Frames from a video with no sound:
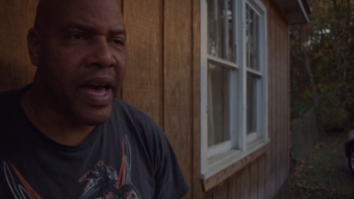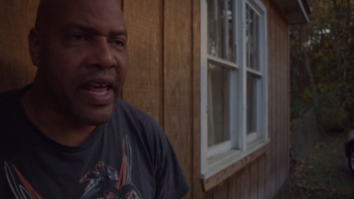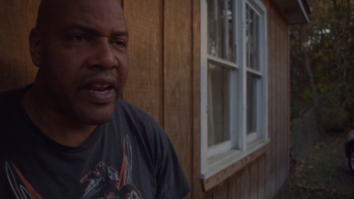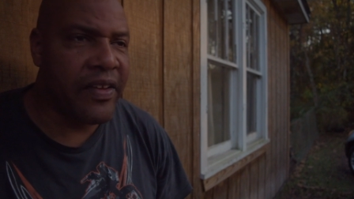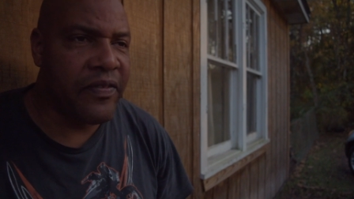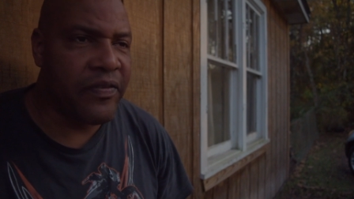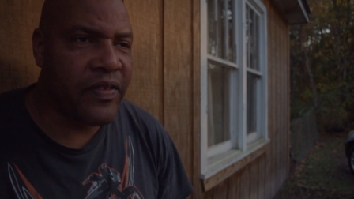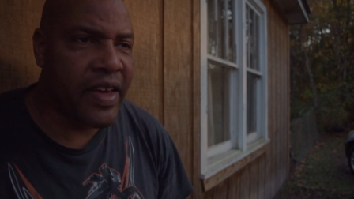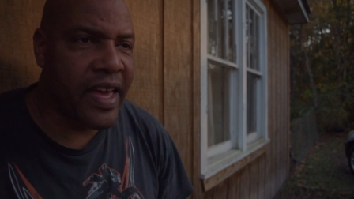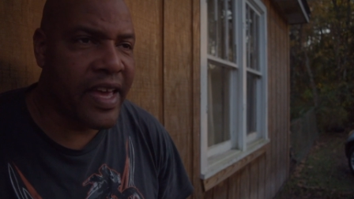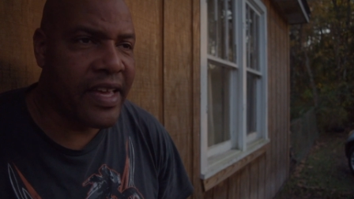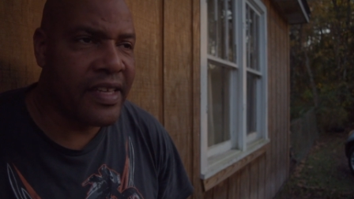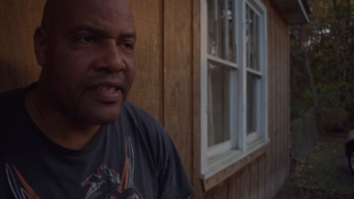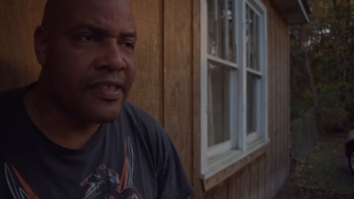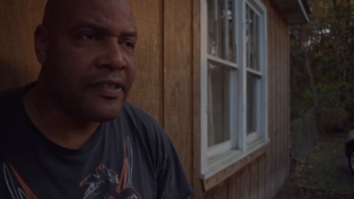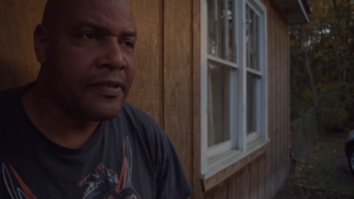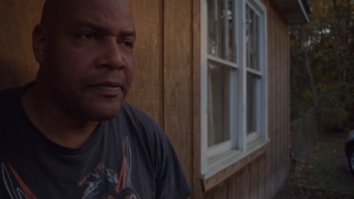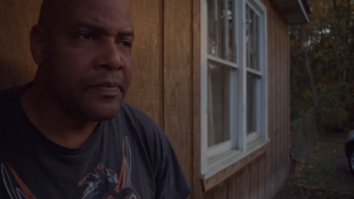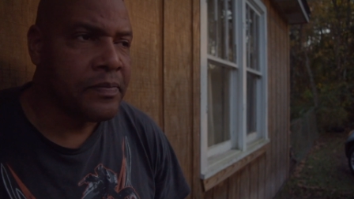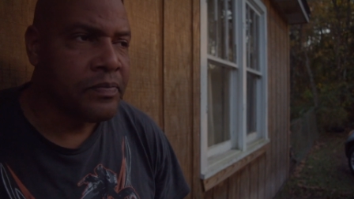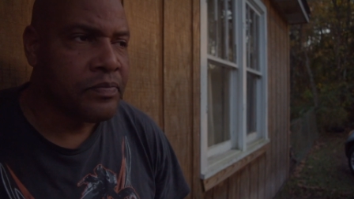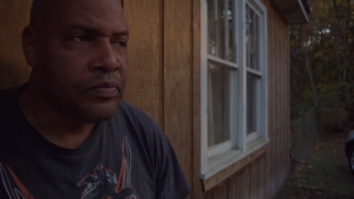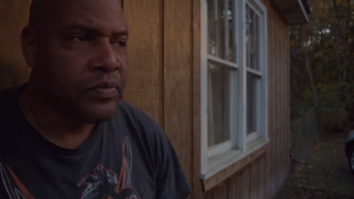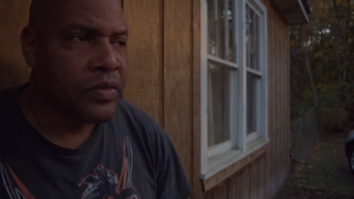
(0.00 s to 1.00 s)
body fat,
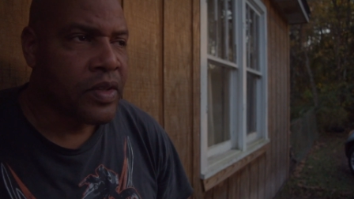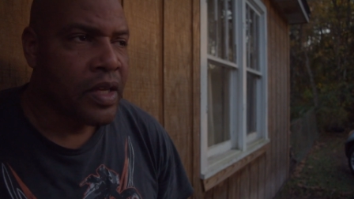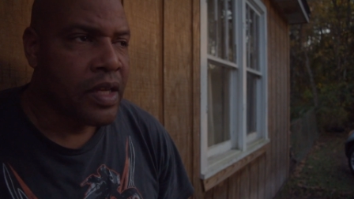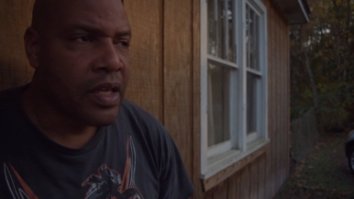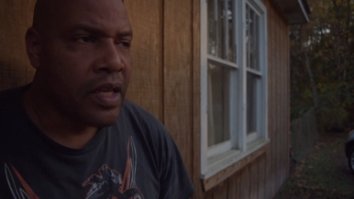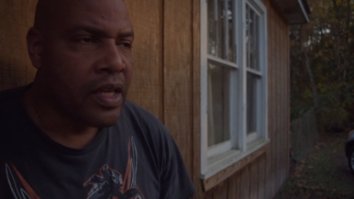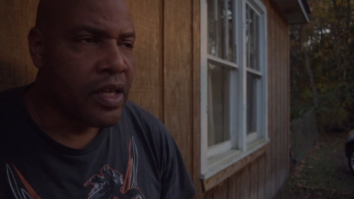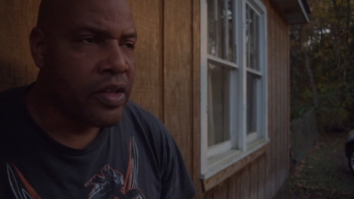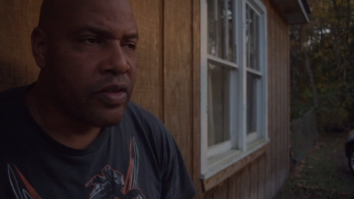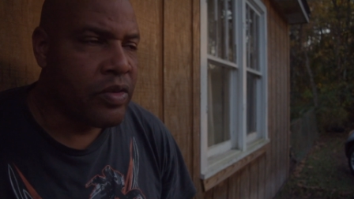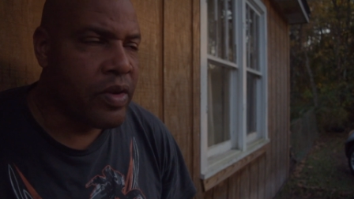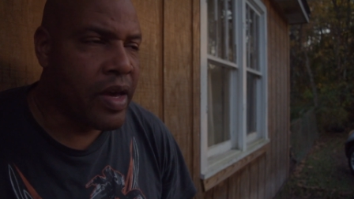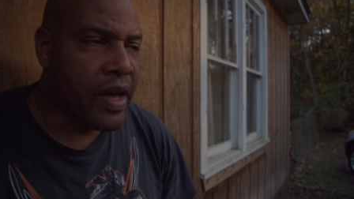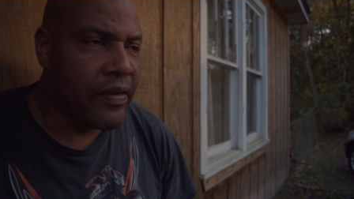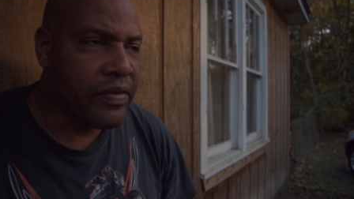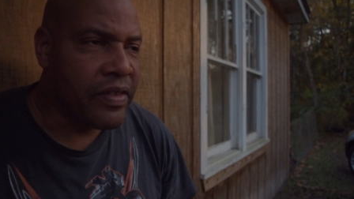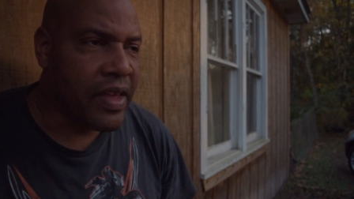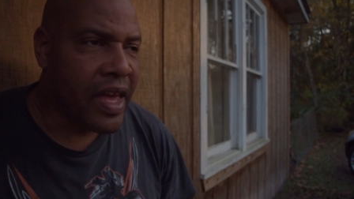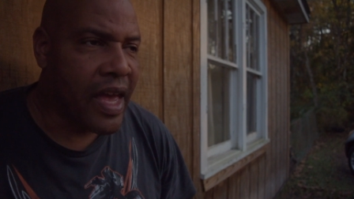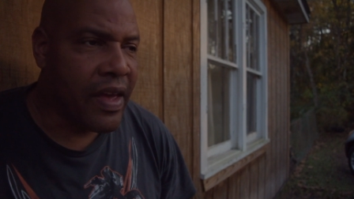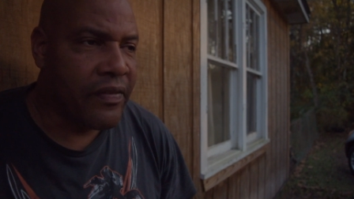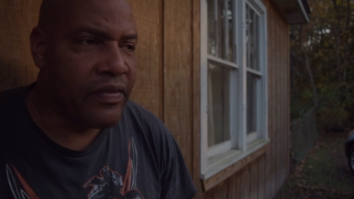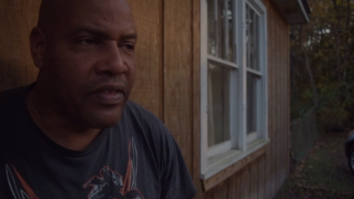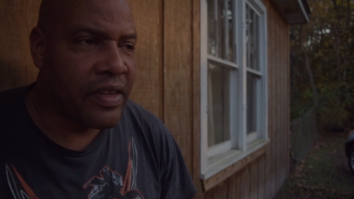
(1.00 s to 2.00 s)
you have
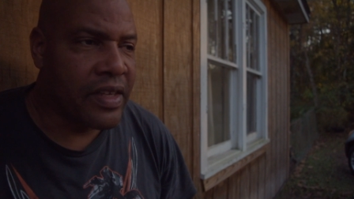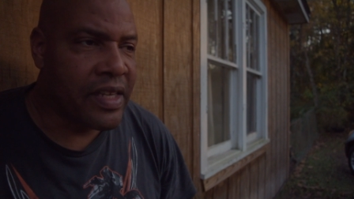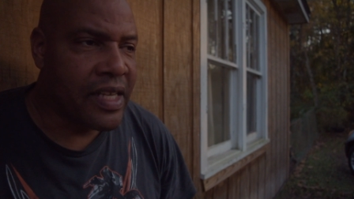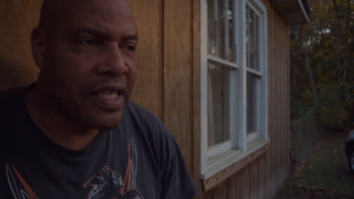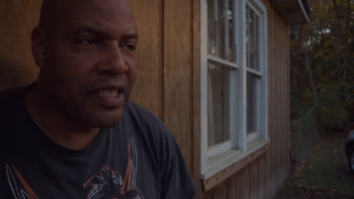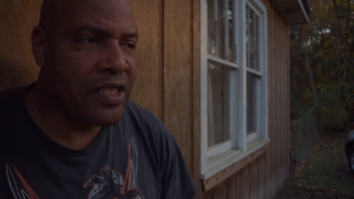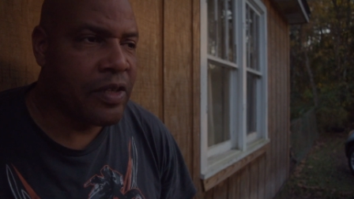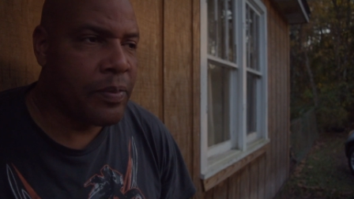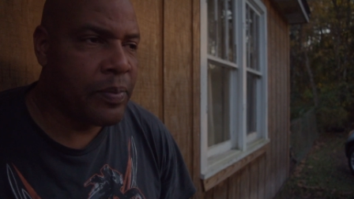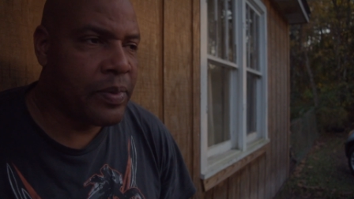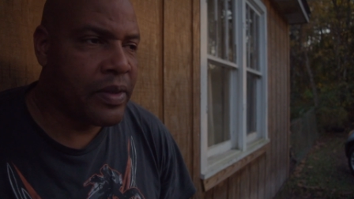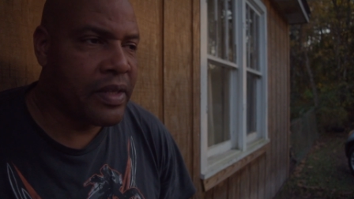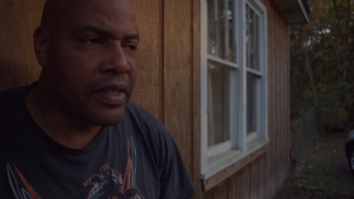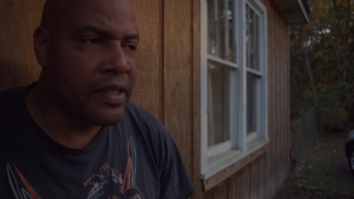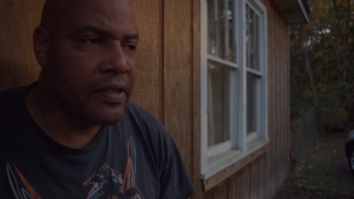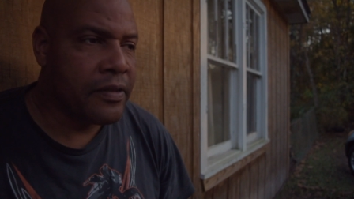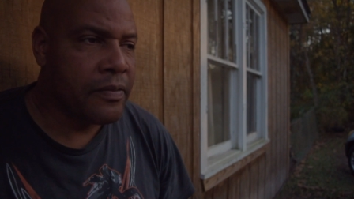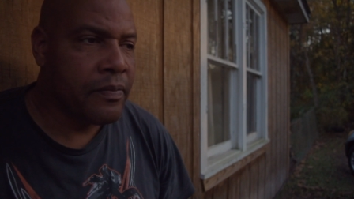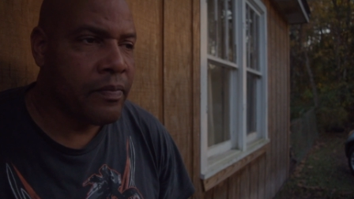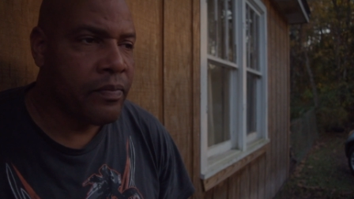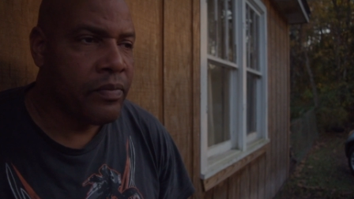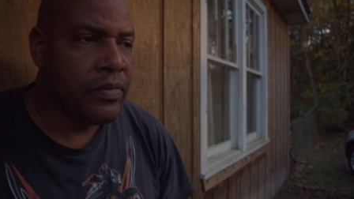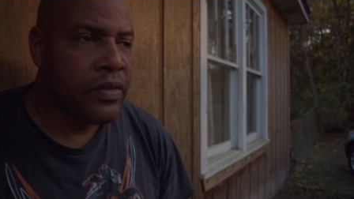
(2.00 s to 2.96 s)
to have the discipline